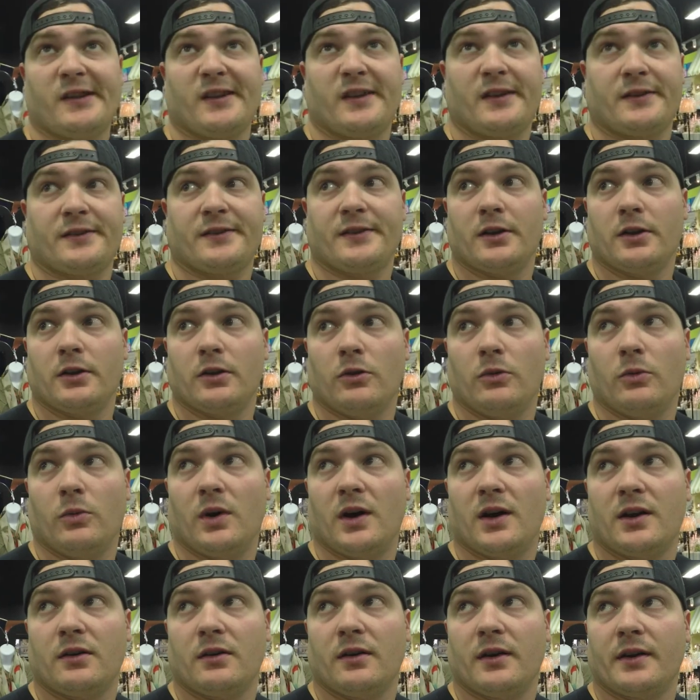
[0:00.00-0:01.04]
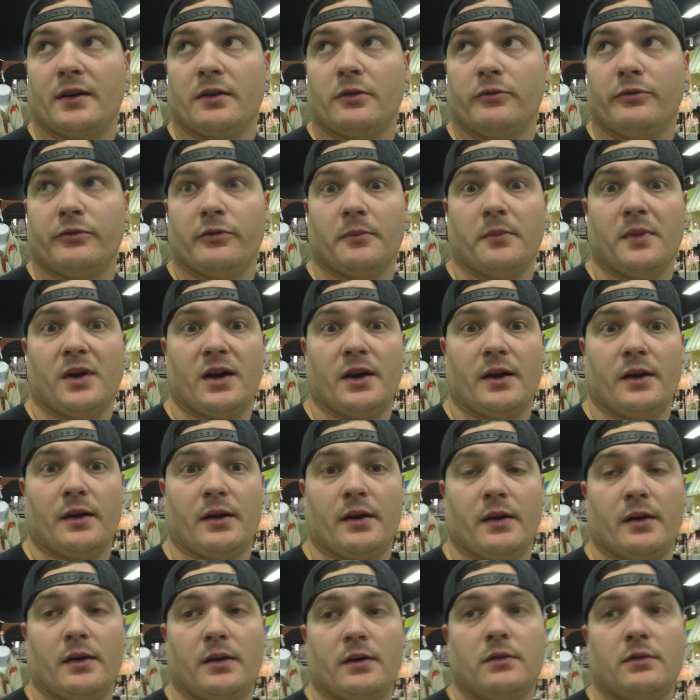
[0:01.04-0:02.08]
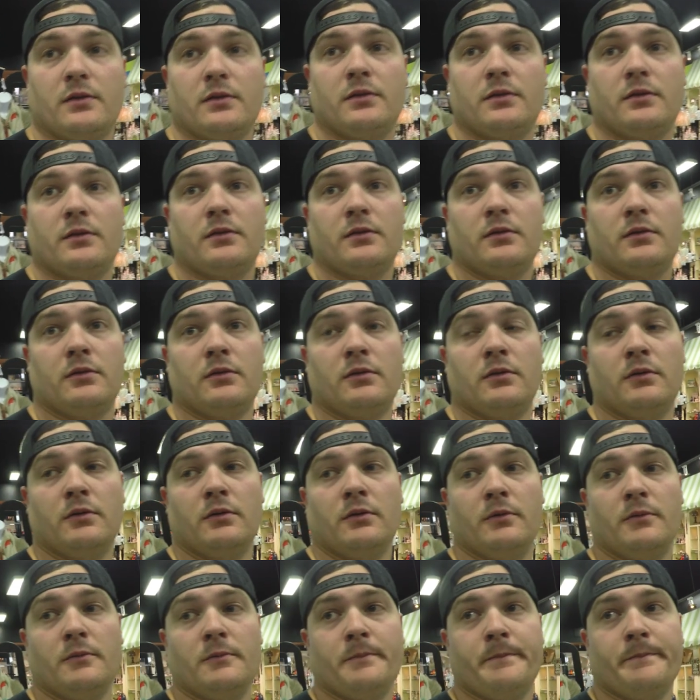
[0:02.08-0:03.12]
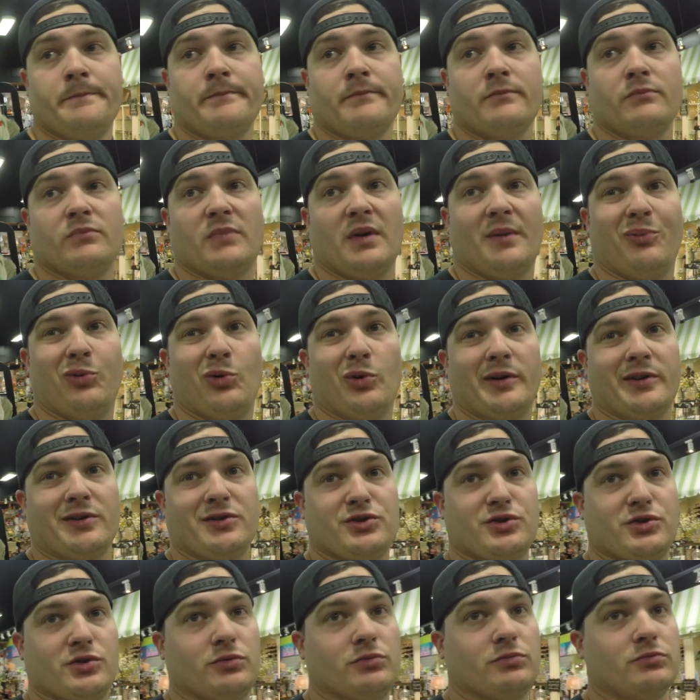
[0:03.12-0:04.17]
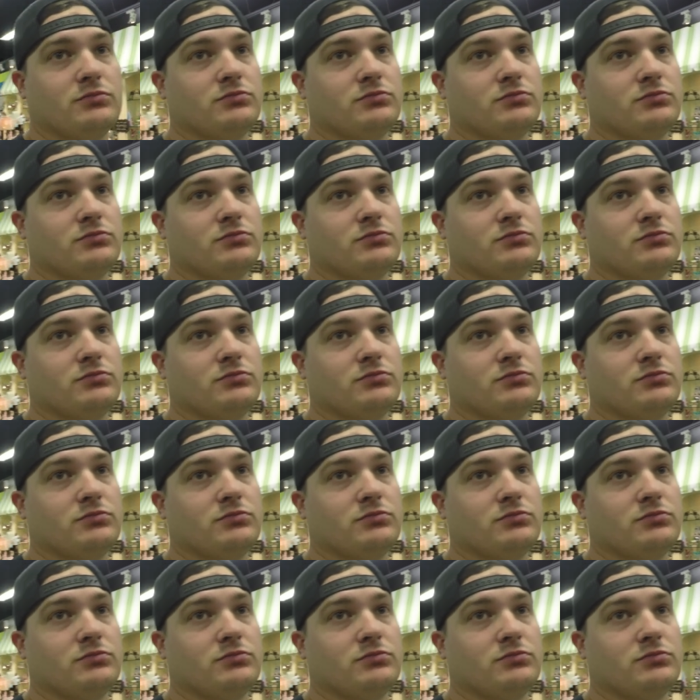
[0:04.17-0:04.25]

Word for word: like to get a little wider angle for my, uh, my point and shoot